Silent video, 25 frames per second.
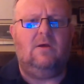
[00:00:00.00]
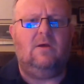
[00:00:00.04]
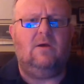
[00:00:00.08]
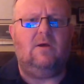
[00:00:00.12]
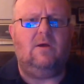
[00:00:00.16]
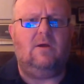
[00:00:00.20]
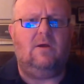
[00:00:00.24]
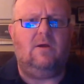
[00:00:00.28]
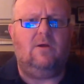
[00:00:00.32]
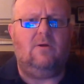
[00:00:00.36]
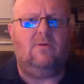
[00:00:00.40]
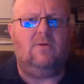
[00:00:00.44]

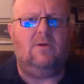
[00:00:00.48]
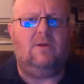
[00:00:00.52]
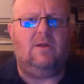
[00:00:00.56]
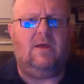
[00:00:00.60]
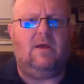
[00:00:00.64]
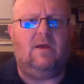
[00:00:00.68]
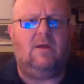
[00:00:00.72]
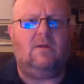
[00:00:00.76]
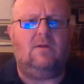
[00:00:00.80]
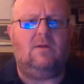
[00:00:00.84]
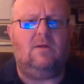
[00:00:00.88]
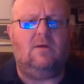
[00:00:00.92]

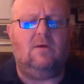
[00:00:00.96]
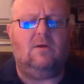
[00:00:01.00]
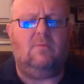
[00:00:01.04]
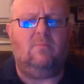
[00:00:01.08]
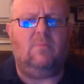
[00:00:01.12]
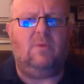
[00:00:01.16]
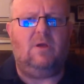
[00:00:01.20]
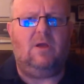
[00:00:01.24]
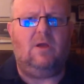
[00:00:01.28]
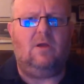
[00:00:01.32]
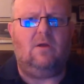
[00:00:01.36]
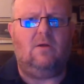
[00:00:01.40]
internet
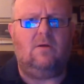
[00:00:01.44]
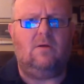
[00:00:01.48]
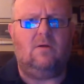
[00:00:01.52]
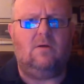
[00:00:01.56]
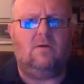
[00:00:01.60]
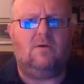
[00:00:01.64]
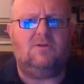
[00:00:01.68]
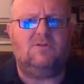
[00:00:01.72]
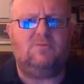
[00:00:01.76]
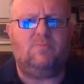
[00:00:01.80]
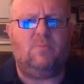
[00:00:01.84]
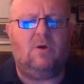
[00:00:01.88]
being
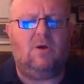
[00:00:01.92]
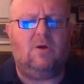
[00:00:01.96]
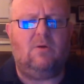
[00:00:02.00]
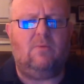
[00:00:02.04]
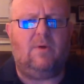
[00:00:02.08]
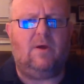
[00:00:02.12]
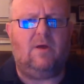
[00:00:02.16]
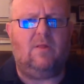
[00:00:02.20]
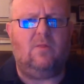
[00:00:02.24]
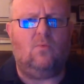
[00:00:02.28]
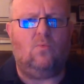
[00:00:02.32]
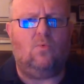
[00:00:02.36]
spread
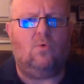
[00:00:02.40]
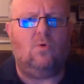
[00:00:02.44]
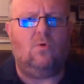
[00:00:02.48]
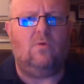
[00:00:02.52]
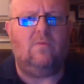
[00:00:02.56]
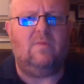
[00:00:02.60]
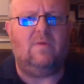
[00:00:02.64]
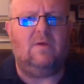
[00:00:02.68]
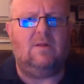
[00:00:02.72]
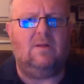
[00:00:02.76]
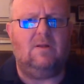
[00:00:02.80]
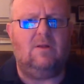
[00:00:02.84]
around the
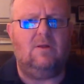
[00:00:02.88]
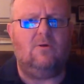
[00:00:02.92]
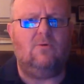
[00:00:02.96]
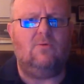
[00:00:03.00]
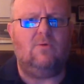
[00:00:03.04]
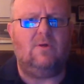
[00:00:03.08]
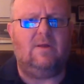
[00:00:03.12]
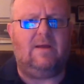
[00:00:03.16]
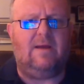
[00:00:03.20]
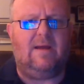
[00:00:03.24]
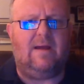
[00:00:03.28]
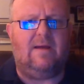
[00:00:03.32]
world, that
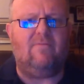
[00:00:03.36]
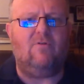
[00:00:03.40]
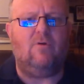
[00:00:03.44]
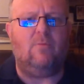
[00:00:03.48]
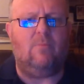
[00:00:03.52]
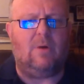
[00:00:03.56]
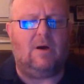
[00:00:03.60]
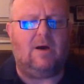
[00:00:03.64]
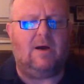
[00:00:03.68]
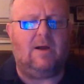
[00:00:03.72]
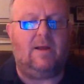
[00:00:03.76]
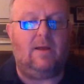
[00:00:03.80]
literally
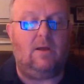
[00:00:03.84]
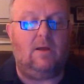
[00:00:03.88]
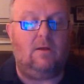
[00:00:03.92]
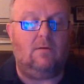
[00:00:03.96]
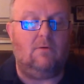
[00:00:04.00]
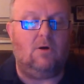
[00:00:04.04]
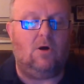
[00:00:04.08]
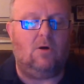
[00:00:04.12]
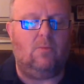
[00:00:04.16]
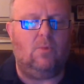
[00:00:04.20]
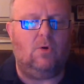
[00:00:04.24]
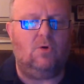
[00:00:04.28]
everybody
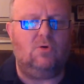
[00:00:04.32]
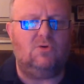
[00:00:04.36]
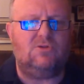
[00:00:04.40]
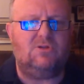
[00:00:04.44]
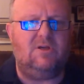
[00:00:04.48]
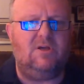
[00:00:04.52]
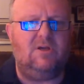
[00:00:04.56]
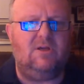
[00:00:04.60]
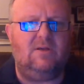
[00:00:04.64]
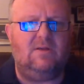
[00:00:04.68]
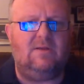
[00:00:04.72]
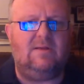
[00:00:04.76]

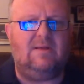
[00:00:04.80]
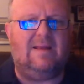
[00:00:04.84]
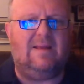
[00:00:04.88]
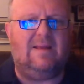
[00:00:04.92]
almost can